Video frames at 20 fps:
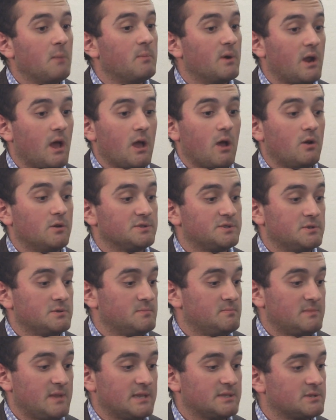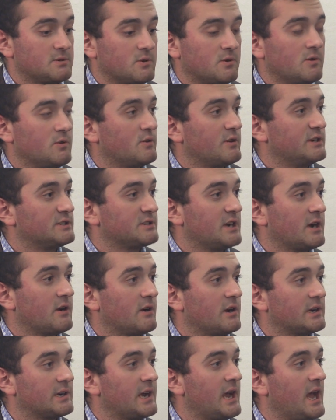But and that's a great track
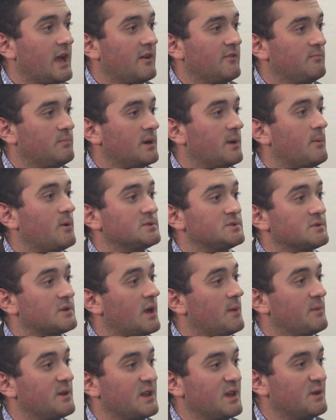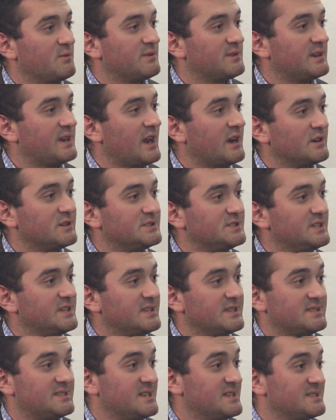record to have, but I'm also coming in with an energy
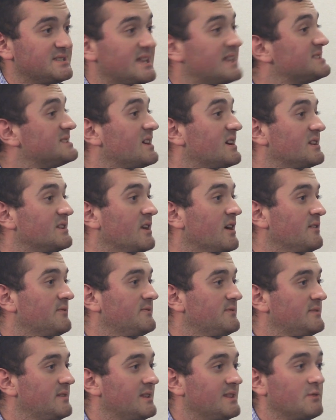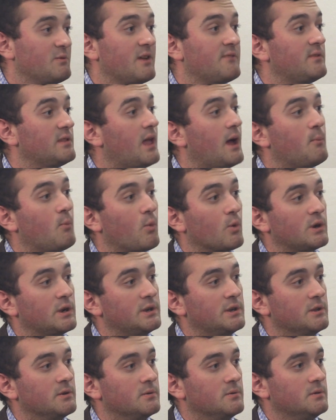that says that's not enough and that we have a lot more to
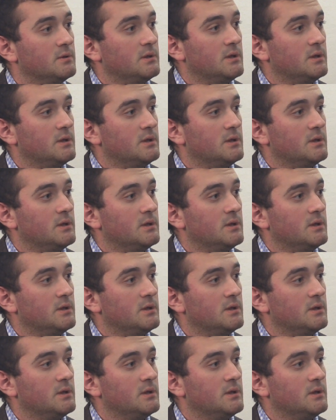do.